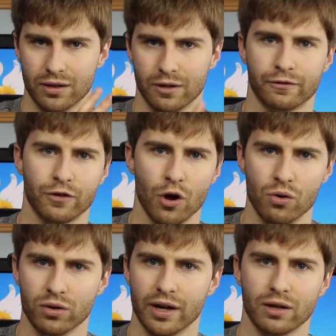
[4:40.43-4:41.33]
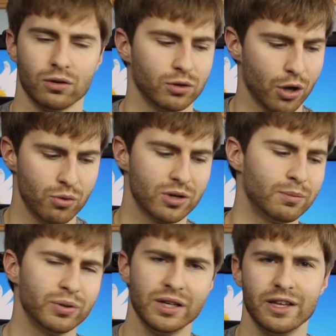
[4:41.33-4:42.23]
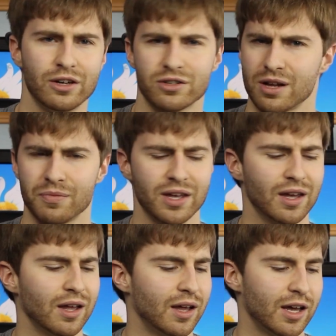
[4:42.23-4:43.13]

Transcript: the phone like load completely or something.